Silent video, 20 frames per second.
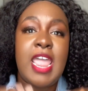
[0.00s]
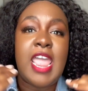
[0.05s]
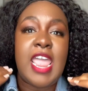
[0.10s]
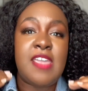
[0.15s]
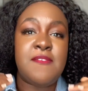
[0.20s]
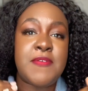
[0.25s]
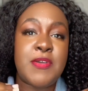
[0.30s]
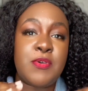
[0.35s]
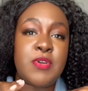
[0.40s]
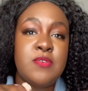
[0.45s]

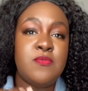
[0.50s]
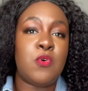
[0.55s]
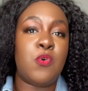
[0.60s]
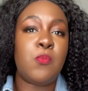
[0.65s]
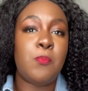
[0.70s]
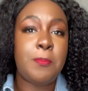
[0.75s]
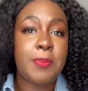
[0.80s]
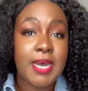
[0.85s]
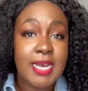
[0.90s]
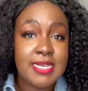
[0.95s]
a very
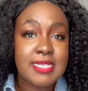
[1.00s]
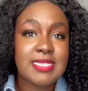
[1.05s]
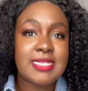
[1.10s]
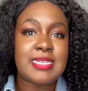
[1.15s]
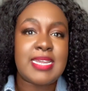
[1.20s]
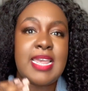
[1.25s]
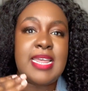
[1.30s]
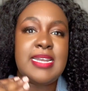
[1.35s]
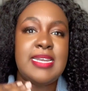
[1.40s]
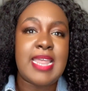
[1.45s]

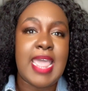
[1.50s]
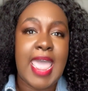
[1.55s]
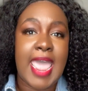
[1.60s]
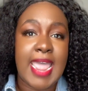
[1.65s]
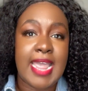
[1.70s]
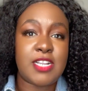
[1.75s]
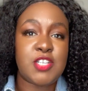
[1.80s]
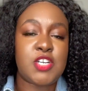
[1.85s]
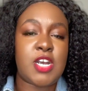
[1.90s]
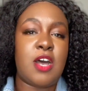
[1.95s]
robust and
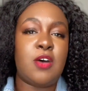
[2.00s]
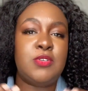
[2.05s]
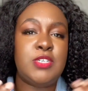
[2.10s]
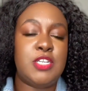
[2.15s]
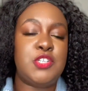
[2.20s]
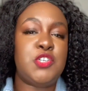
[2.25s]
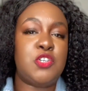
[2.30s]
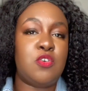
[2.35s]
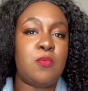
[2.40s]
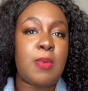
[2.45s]
agile
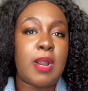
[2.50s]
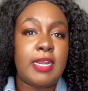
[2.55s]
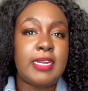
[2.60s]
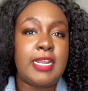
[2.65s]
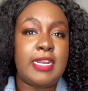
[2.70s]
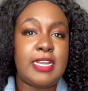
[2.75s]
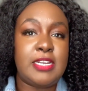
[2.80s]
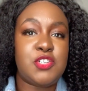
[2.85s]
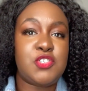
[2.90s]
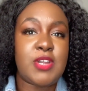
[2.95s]
digital
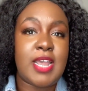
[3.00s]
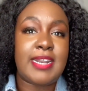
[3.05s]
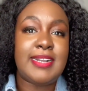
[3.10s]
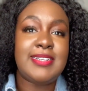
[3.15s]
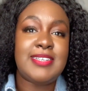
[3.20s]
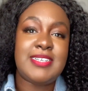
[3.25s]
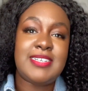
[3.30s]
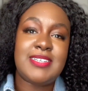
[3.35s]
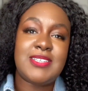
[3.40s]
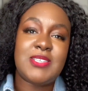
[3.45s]
marketing strategy.